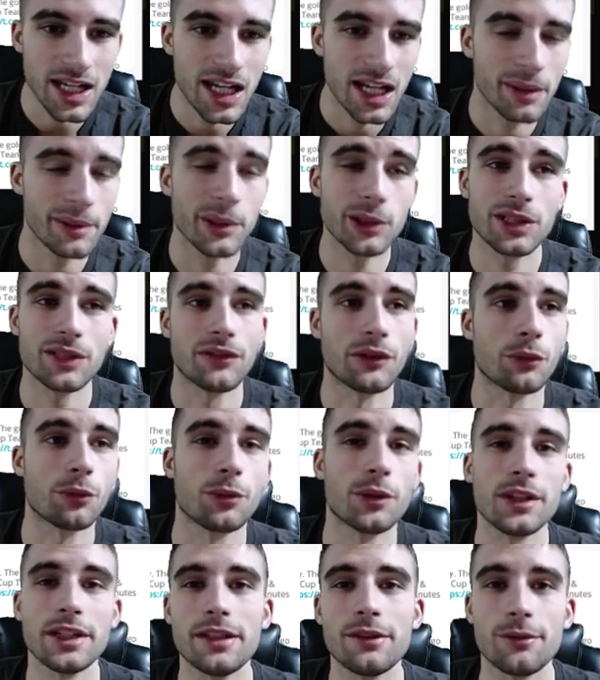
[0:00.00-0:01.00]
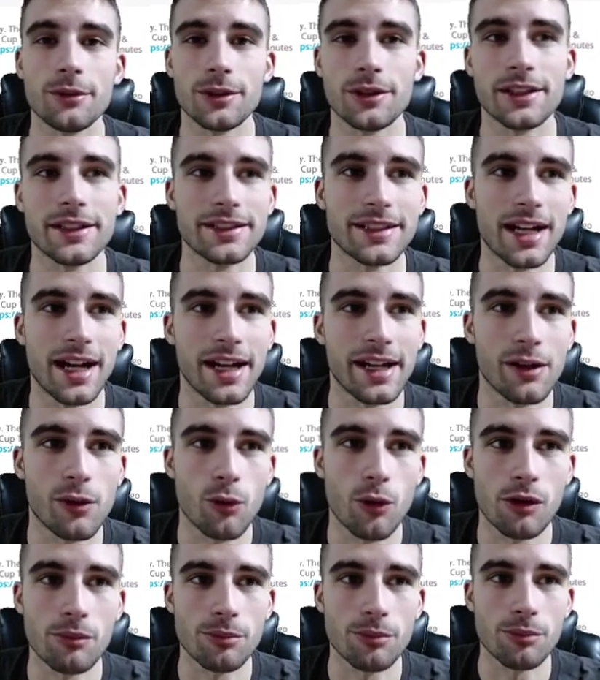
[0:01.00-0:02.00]
We also have a really, really tight
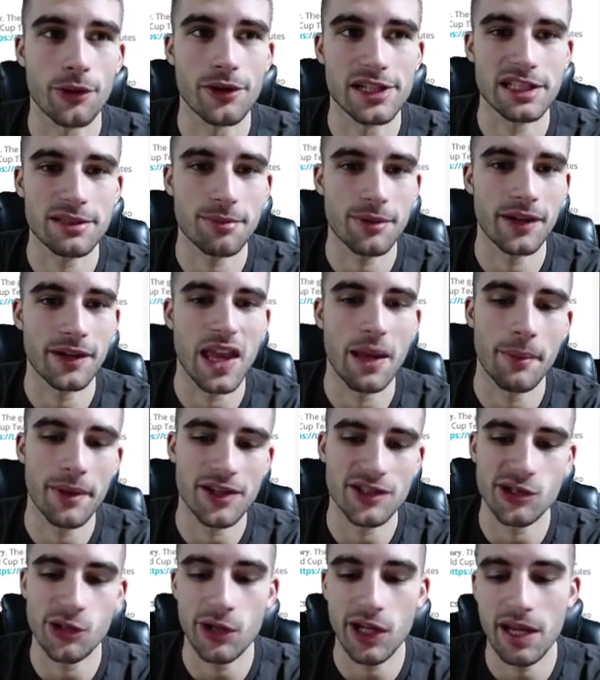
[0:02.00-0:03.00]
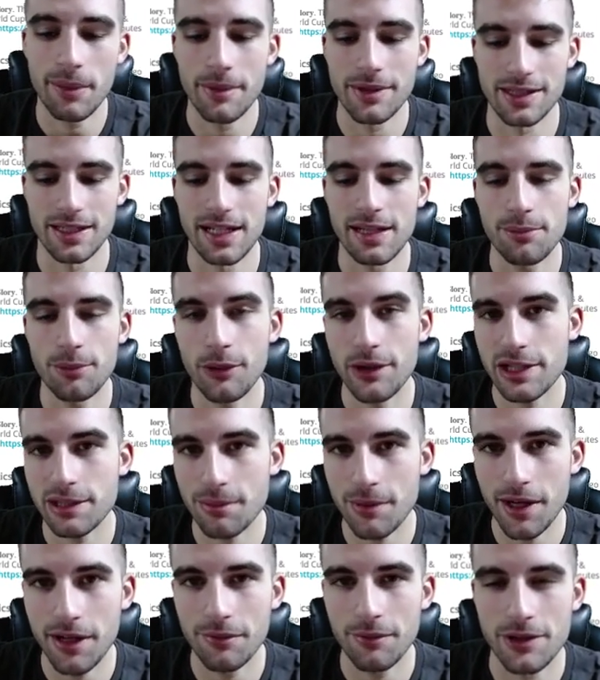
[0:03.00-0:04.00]
one point spread. That Minnesota game has an eight point
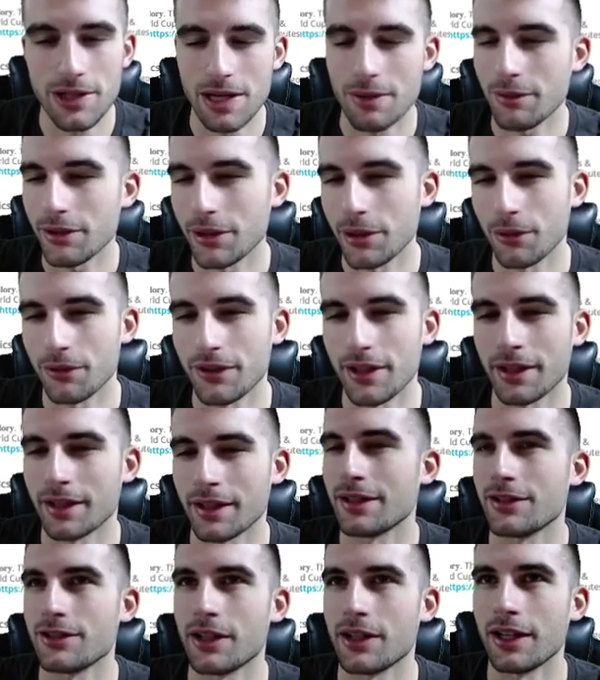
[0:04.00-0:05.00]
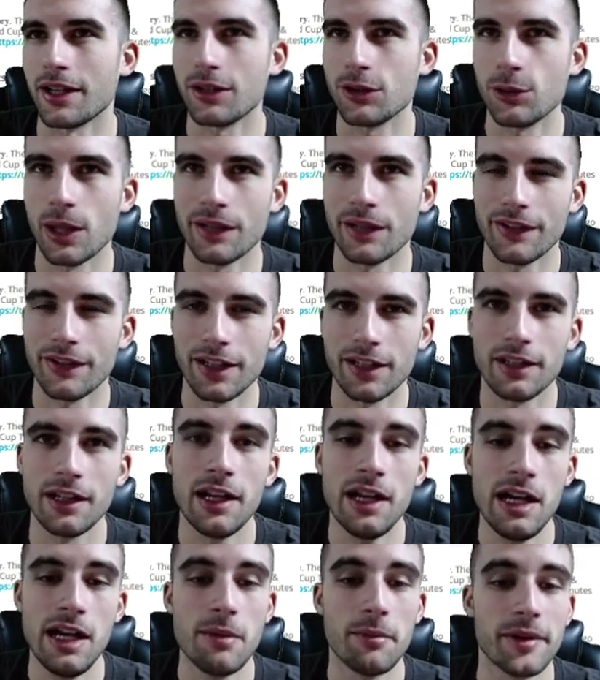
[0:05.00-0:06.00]
spread, which I really don't think I should get too out of hand.
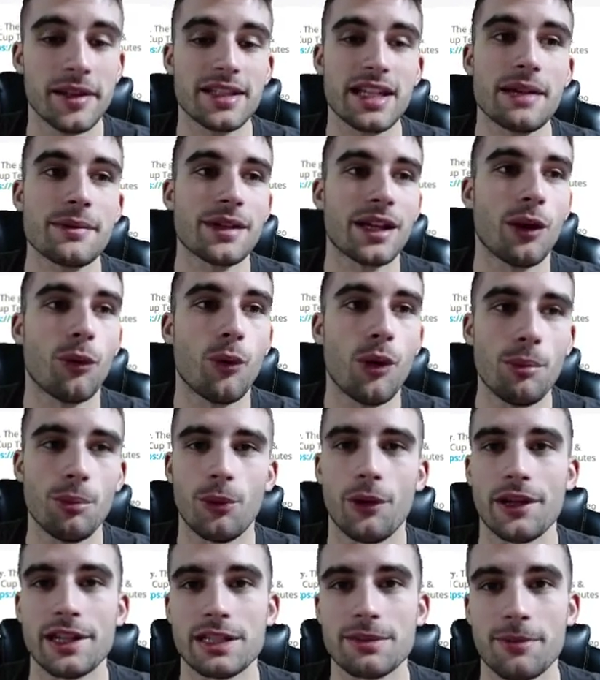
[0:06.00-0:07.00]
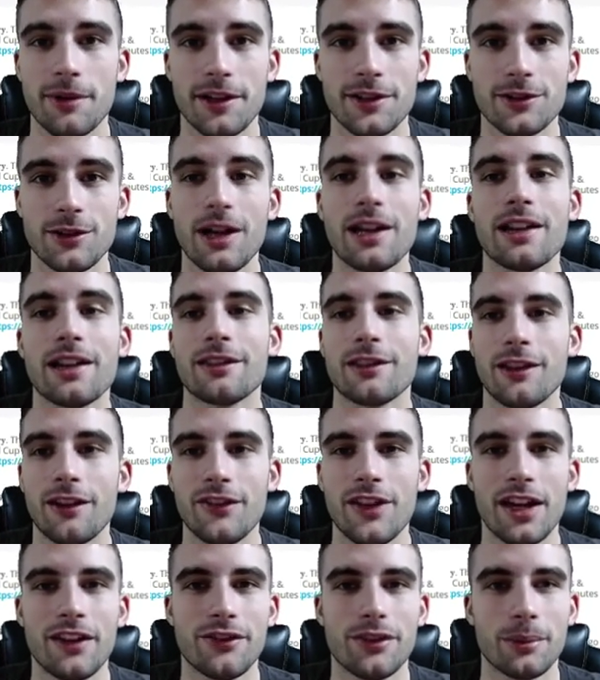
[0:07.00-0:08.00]
But this game's got a one point spread, so I
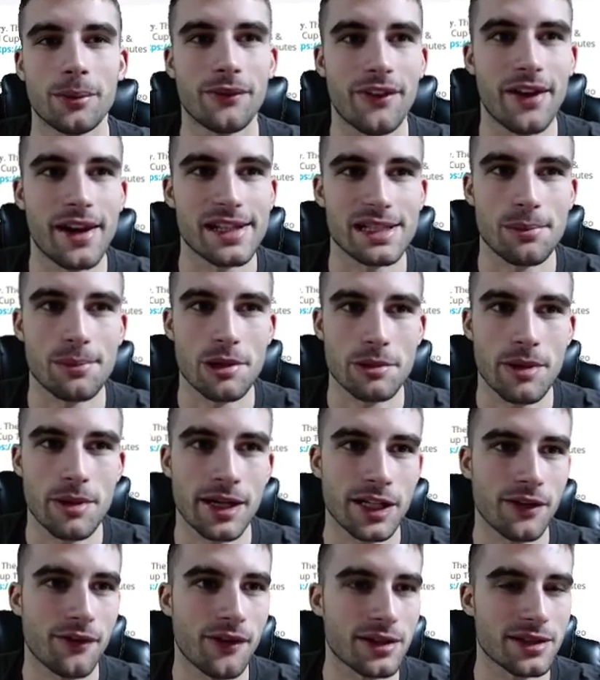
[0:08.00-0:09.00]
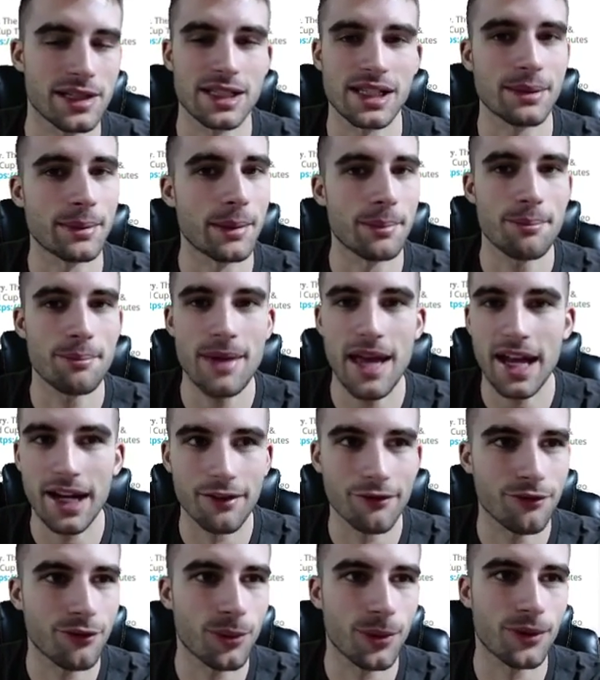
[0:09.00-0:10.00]
love that from a fantasy perspective because it's going to be back
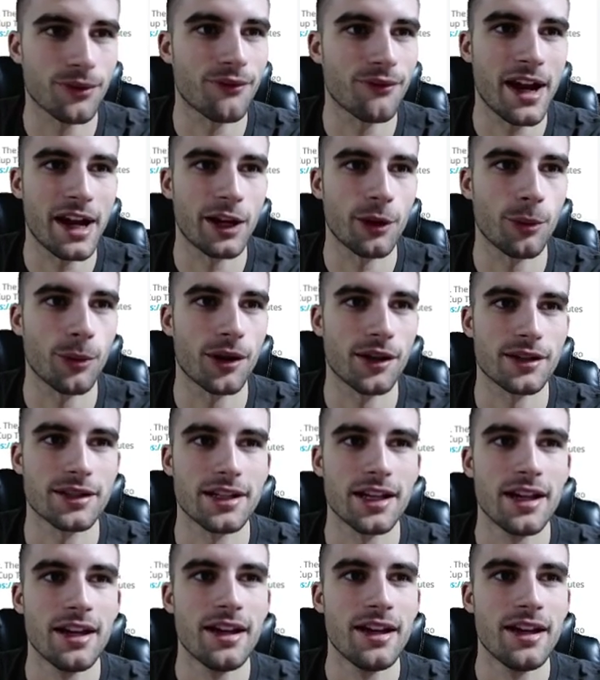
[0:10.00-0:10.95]
and forth fireworks